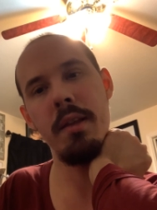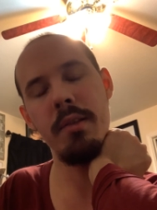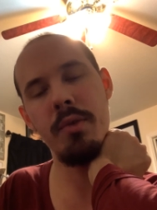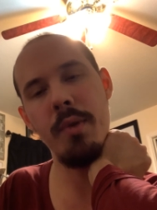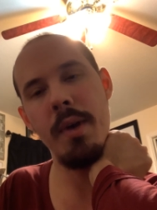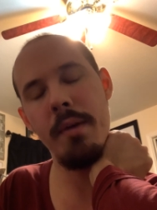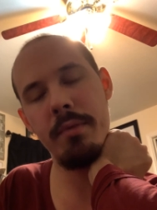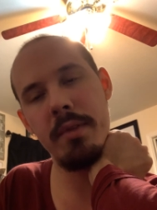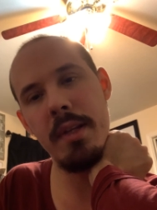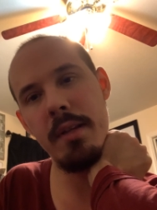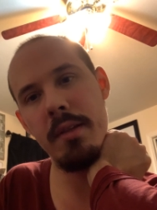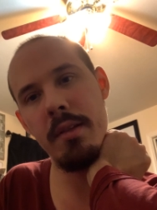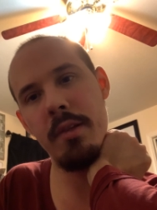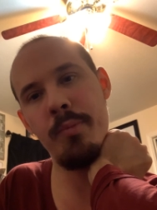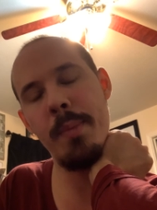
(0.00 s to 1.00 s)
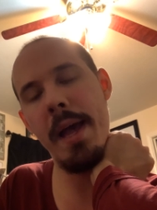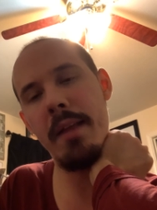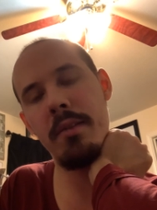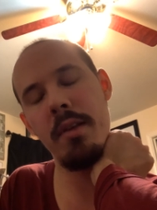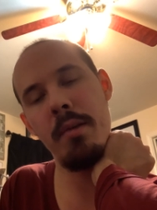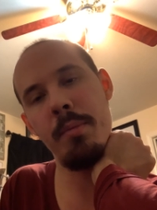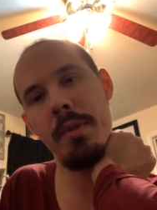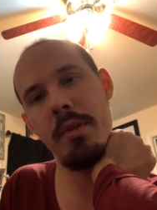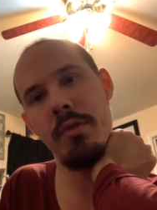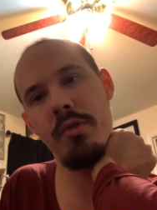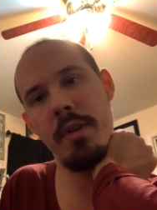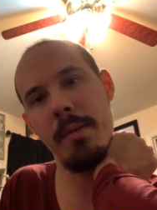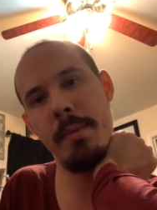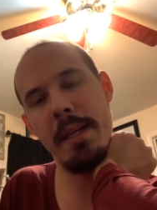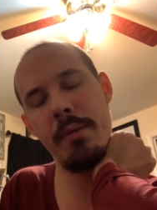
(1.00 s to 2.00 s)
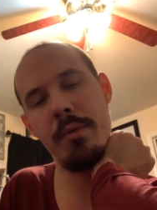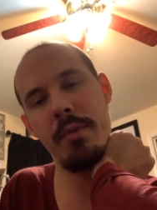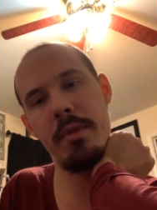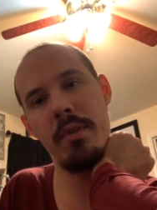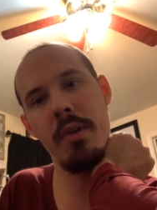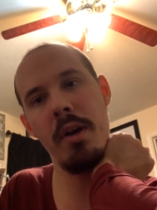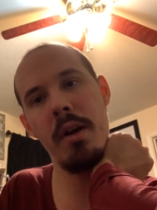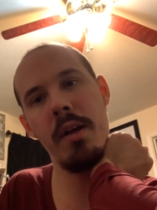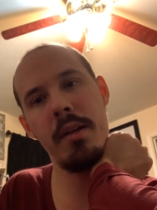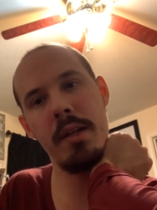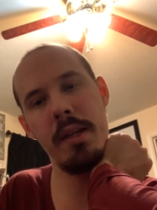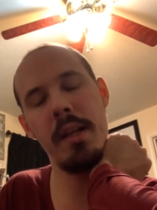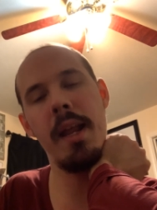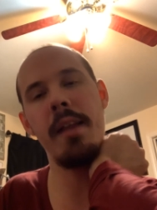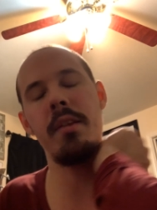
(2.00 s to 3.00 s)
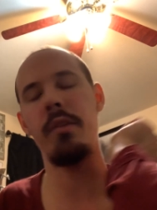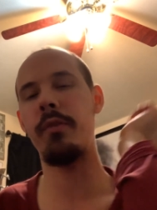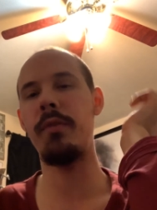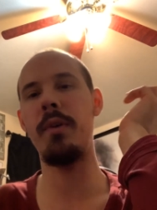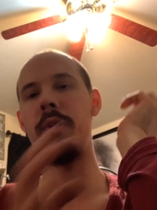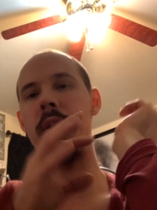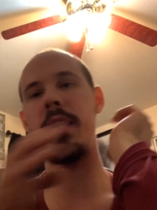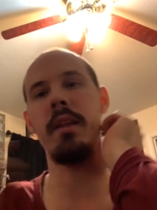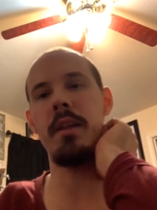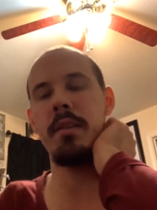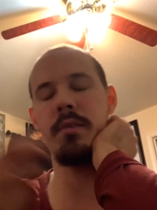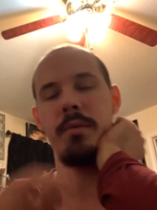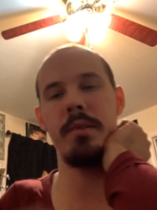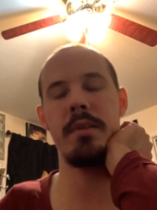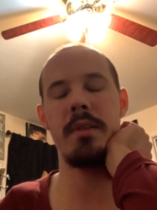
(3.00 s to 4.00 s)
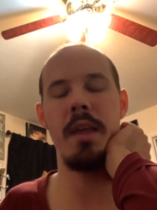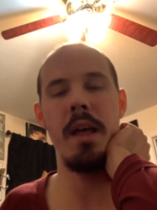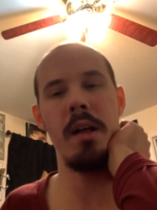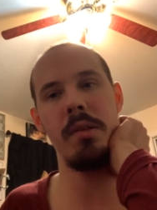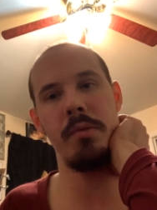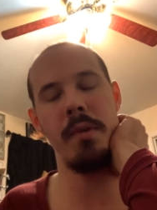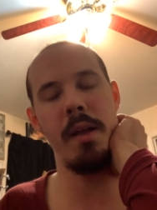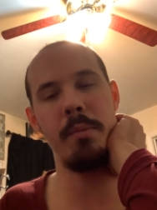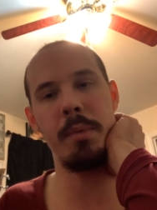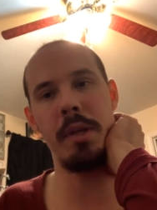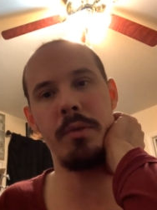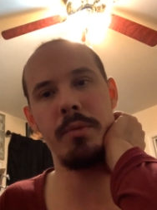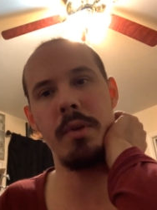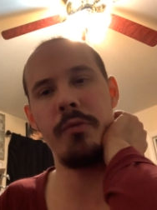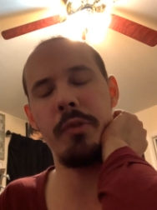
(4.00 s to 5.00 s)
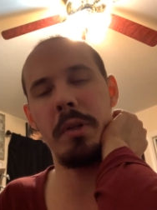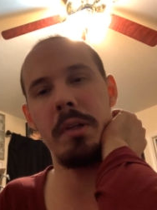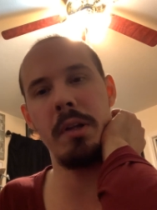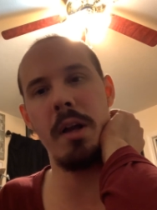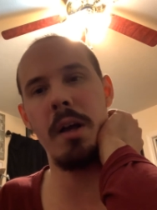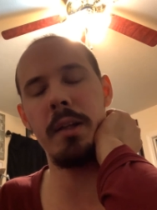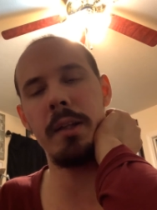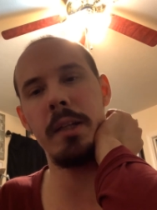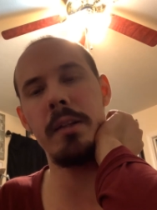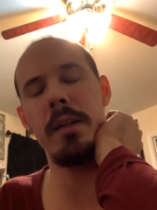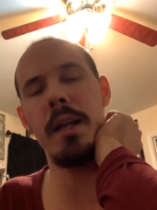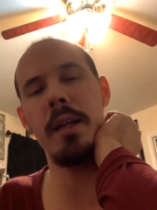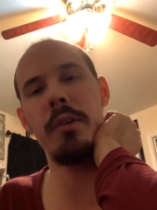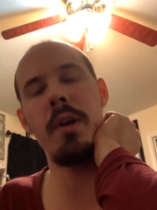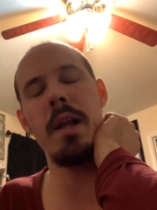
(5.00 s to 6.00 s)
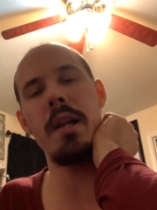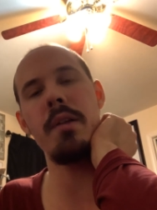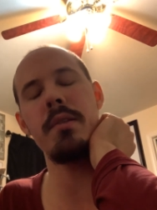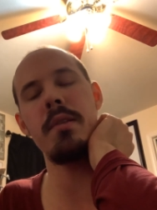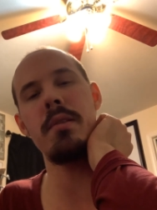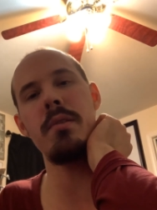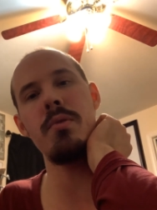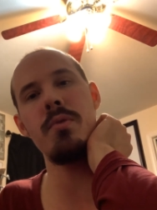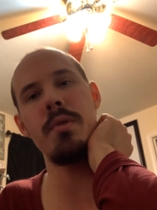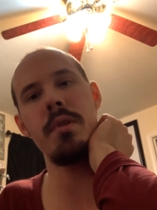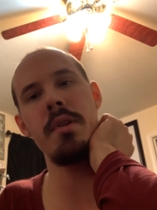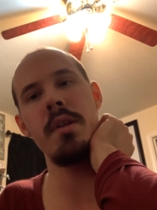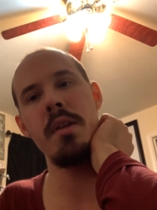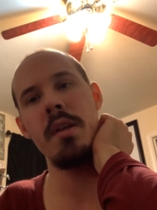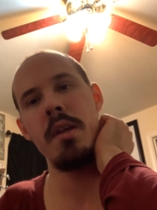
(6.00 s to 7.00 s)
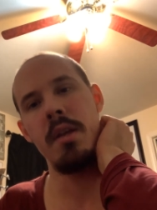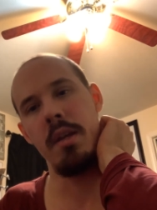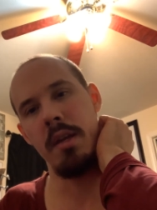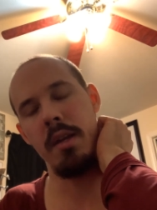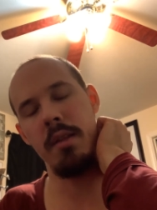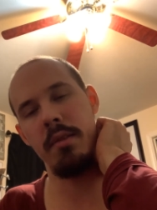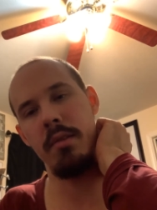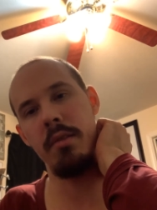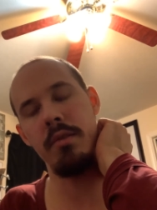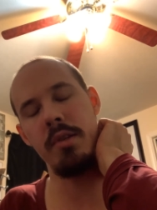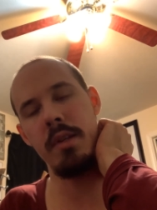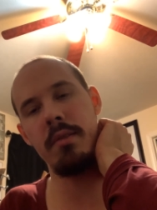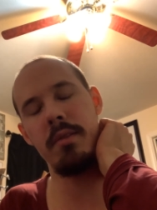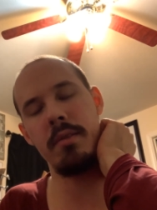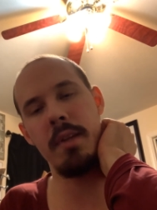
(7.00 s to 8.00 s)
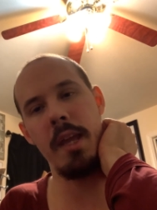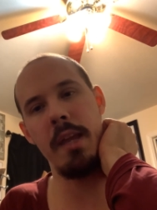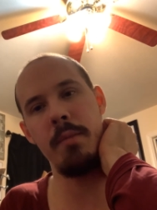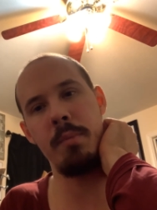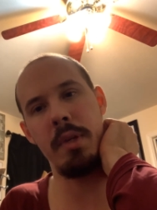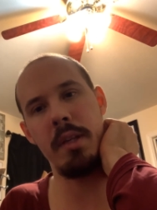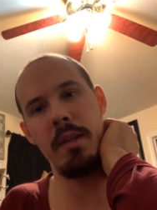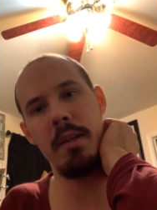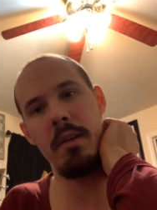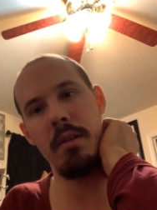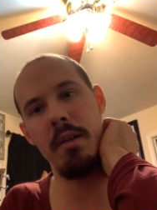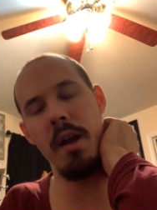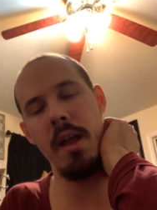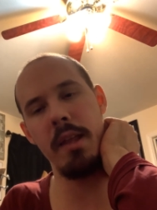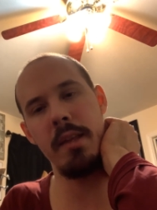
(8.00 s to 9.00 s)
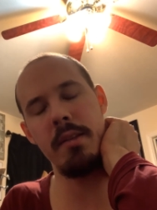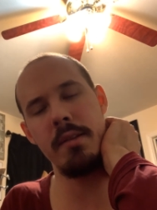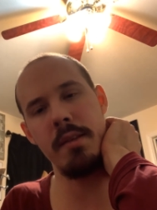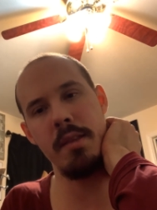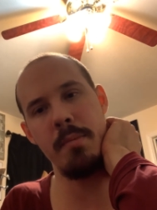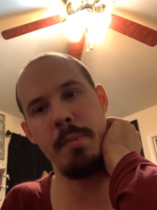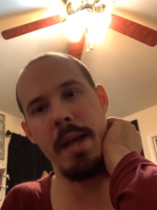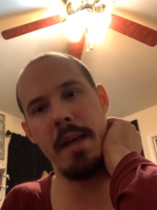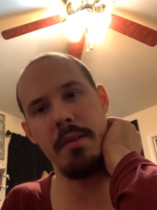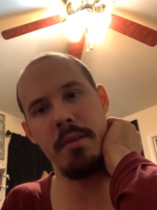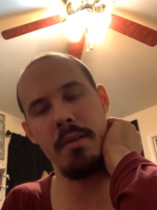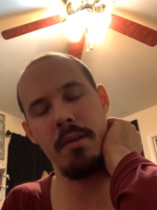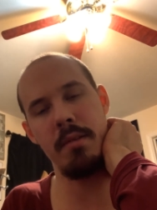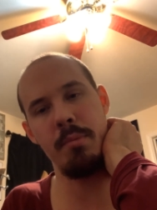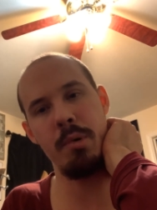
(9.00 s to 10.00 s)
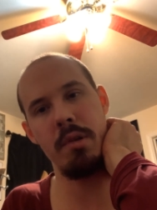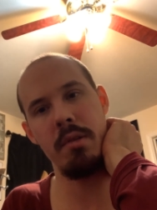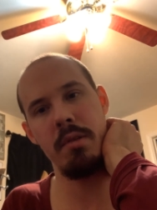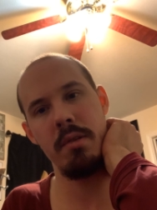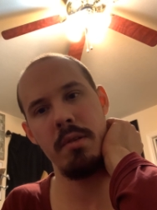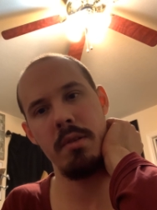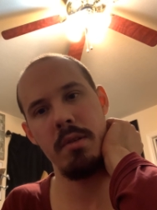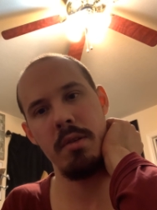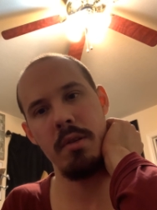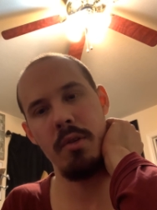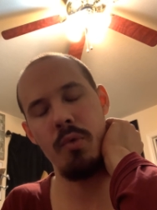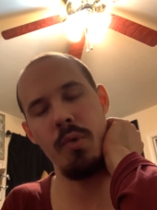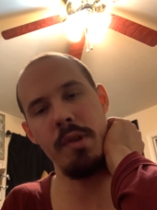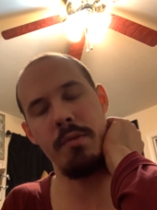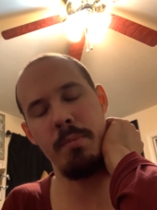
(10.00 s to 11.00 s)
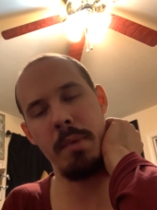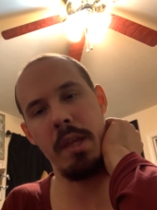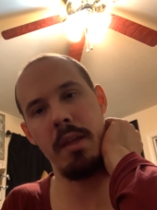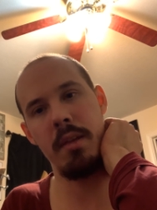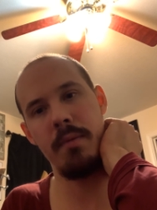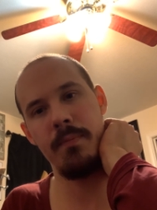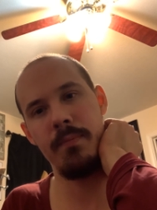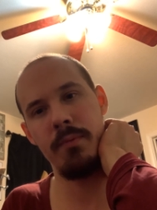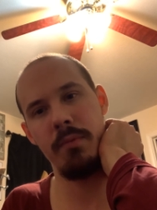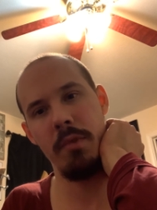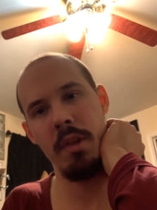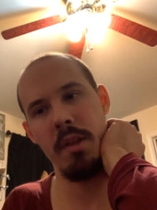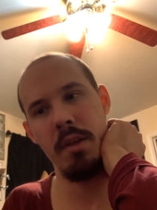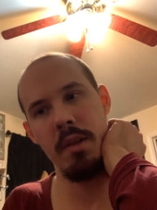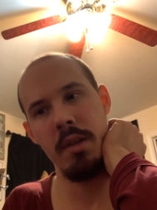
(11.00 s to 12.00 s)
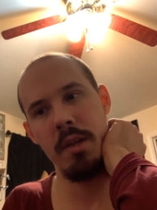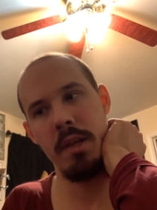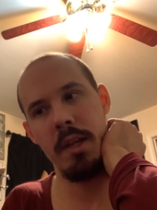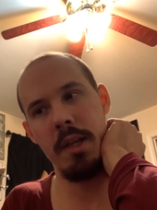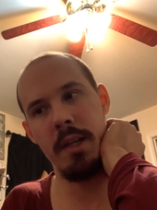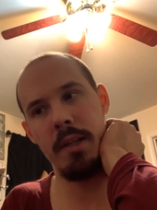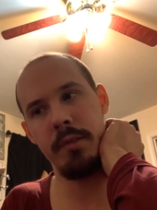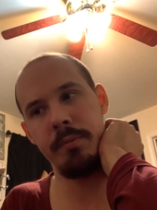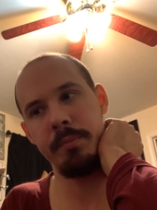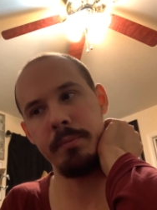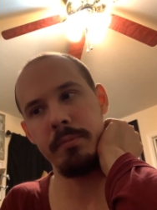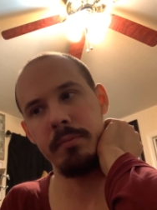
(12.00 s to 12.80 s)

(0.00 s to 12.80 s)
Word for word: and so I was sitting in this bathtub in the dream and it was dark and I just felt like there was hell around me or feeling haunted and I cried out to the Lord and Jesus came and he got into the bathtub with me. And